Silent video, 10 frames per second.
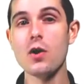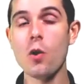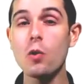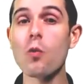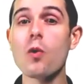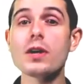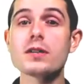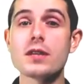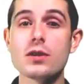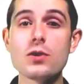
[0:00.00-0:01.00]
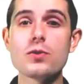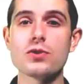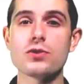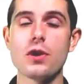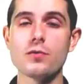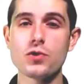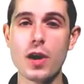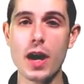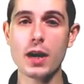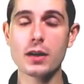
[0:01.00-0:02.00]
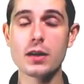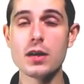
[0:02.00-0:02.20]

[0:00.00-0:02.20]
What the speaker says: or warnings that you yourself track.